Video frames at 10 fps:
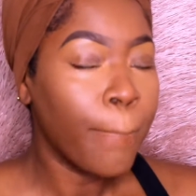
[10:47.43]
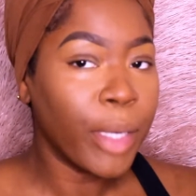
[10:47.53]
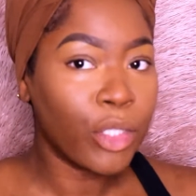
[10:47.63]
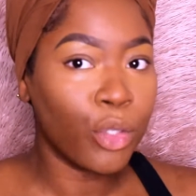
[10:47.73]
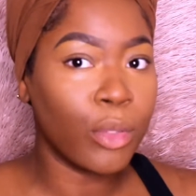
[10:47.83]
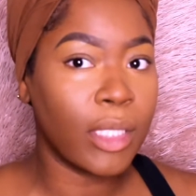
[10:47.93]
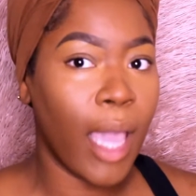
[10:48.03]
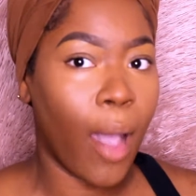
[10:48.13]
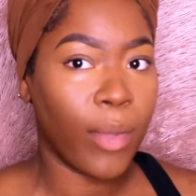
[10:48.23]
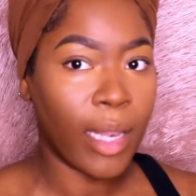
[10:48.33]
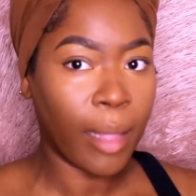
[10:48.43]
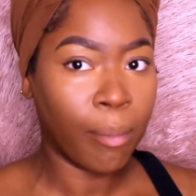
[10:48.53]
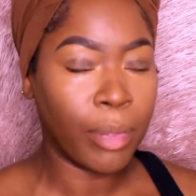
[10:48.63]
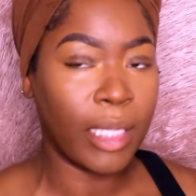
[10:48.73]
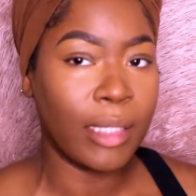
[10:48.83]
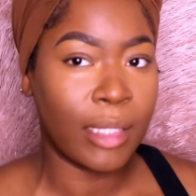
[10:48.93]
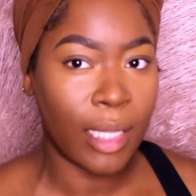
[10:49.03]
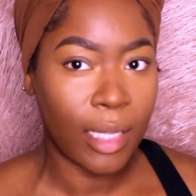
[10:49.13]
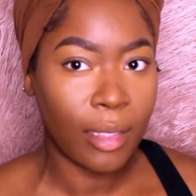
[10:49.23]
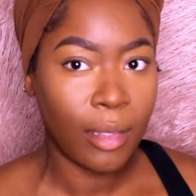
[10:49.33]
But do you see how it like blends
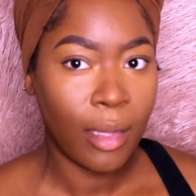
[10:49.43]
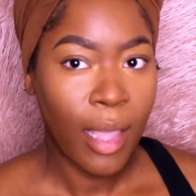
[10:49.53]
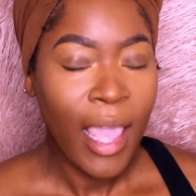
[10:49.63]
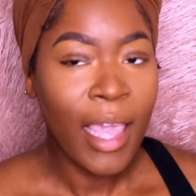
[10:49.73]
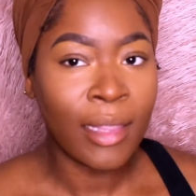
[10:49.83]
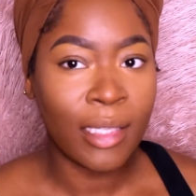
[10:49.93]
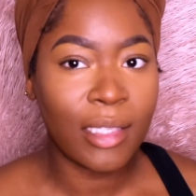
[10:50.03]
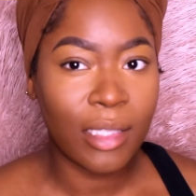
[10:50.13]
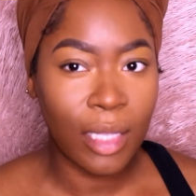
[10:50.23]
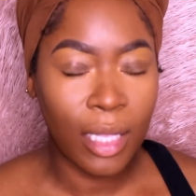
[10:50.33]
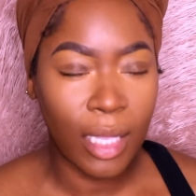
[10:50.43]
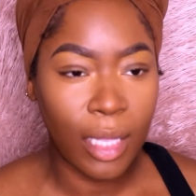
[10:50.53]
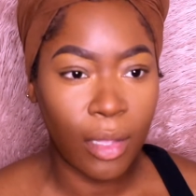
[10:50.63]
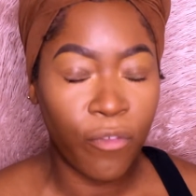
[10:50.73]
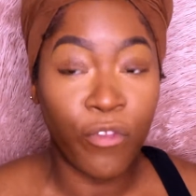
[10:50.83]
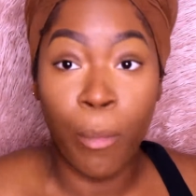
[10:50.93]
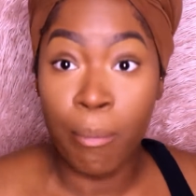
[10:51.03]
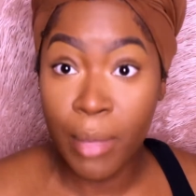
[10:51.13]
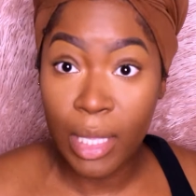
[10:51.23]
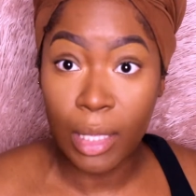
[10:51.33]
in? And this is the key for
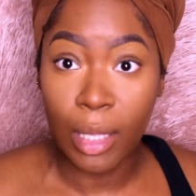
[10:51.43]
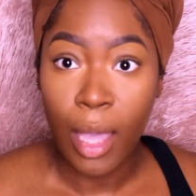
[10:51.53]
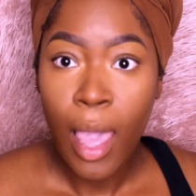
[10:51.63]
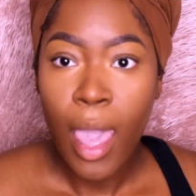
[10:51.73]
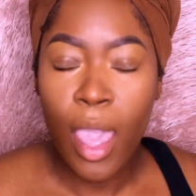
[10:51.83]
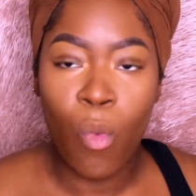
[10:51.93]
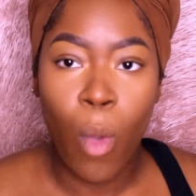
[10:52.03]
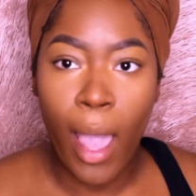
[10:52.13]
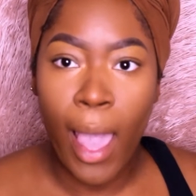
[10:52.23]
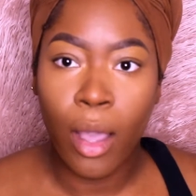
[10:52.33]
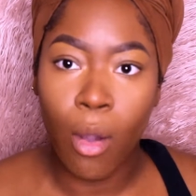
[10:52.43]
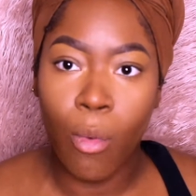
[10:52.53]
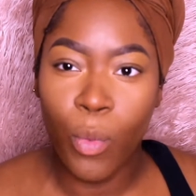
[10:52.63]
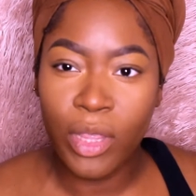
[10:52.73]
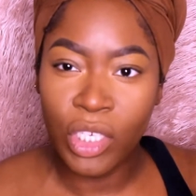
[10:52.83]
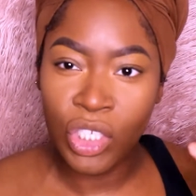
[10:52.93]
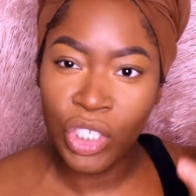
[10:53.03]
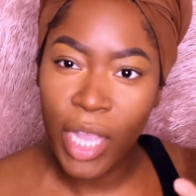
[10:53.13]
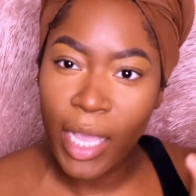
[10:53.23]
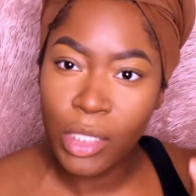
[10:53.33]
me and why I go in with a
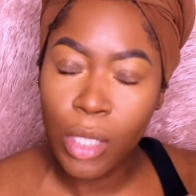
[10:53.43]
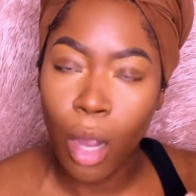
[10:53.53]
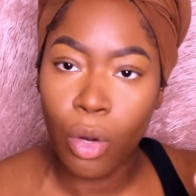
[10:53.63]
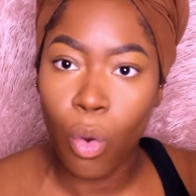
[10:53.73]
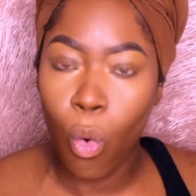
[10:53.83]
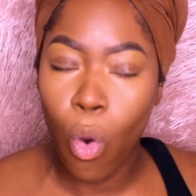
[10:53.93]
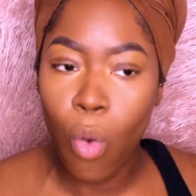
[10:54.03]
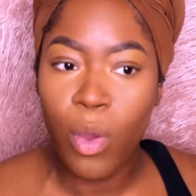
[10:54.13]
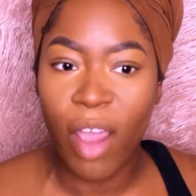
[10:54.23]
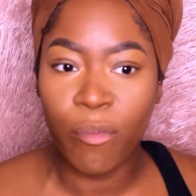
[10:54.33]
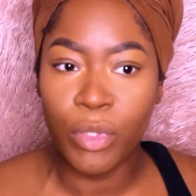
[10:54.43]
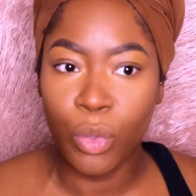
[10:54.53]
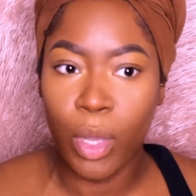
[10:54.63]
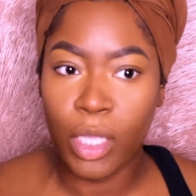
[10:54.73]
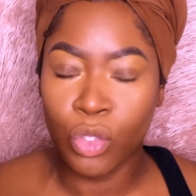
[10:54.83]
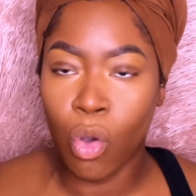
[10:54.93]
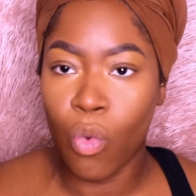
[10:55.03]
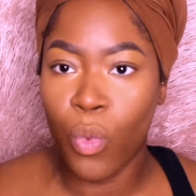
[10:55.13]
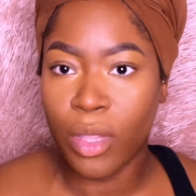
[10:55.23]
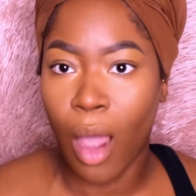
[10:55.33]
shade darker, or what I've been doing is
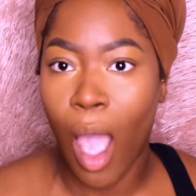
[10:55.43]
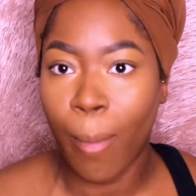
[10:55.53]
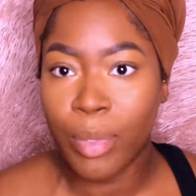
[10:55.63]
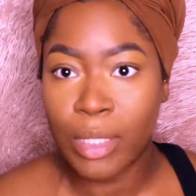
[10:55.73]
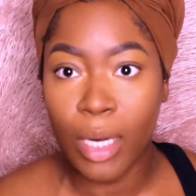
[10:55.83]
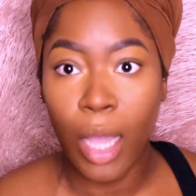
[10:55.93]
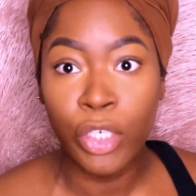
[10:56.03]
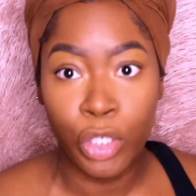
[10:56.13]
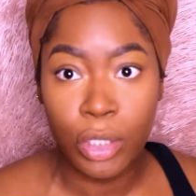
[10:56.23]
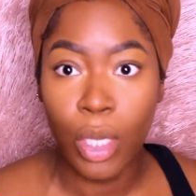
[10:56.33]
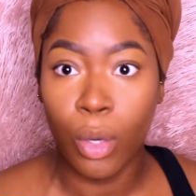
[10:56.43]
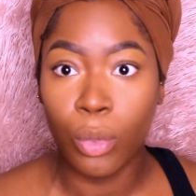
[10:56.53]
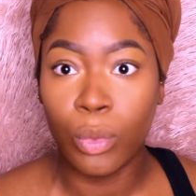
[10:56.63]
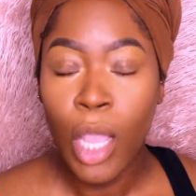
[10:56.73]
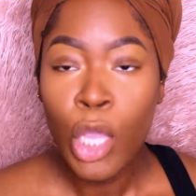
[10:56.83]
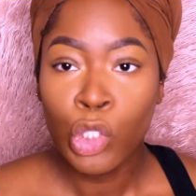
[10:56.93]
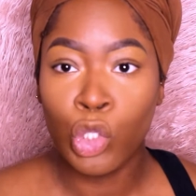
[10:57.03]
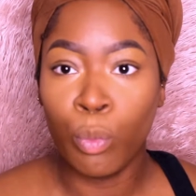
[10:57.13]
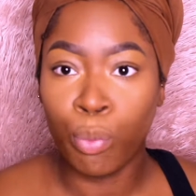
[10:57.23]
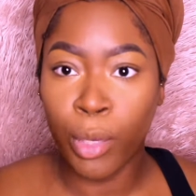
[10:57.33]
going with an opposite undertone
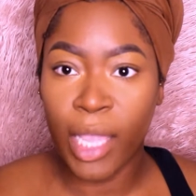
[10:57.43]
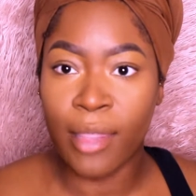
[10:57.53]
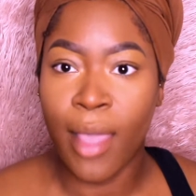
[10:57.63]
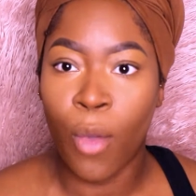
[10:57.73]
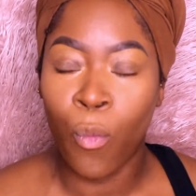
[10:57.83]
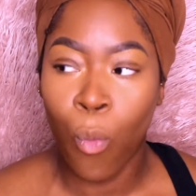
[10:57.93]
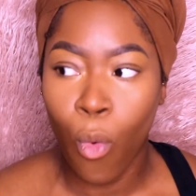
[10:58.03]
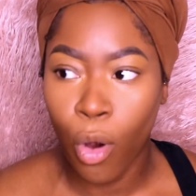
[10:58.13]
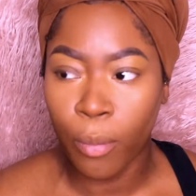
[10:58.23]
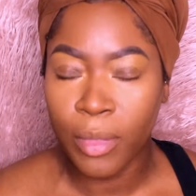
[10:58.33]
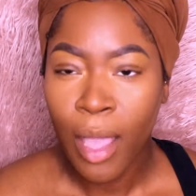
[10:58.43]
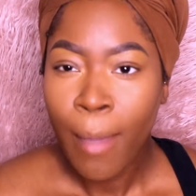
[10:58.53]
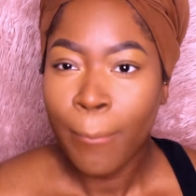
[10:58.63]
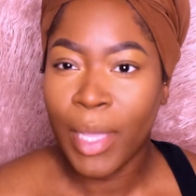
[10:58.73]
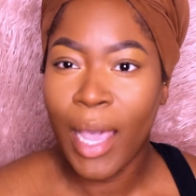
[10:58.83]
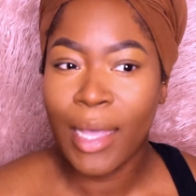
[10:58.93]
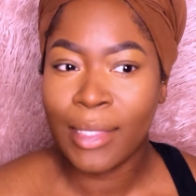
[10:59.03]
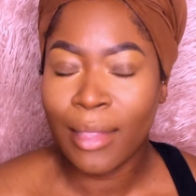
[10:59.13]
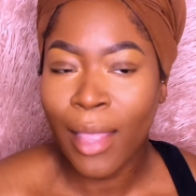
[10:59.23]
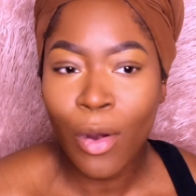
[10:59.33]
to bring in that warmth,
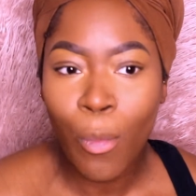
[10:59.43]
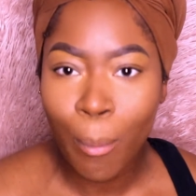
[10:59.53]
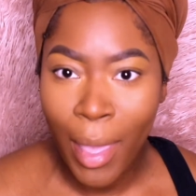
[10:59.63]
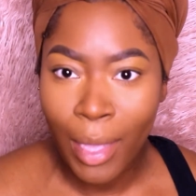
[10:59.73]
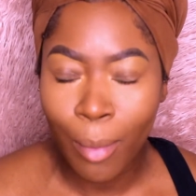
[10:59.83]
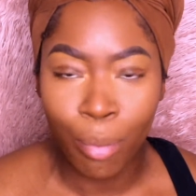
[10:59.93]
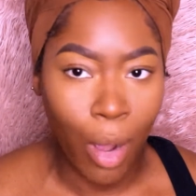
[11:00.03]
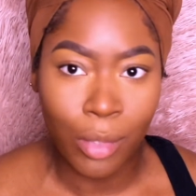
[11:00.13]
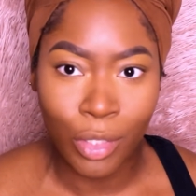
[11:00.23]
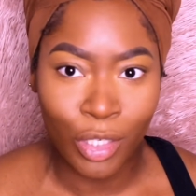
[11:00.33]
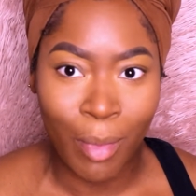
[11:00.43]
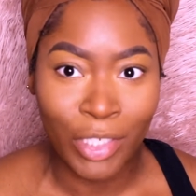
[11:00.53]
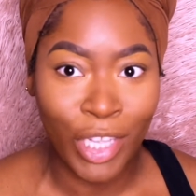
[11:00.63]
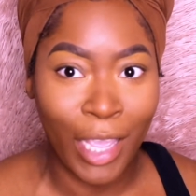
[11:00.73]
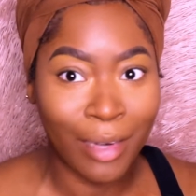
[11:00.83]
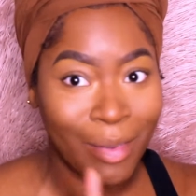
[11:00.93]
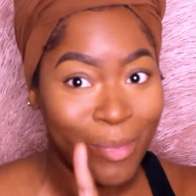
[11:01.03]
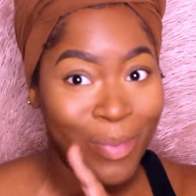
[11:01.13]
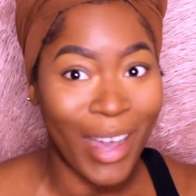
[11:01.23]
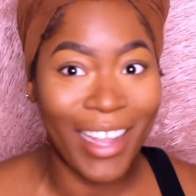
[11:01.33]
because they don't make bronzer as my shade,
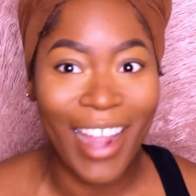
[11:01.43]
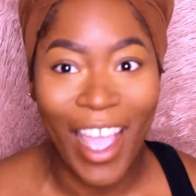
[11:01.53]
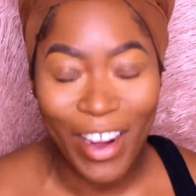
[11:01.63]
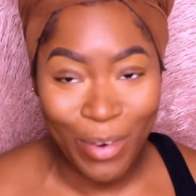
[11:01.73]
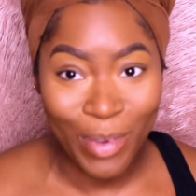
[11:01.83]
but I heard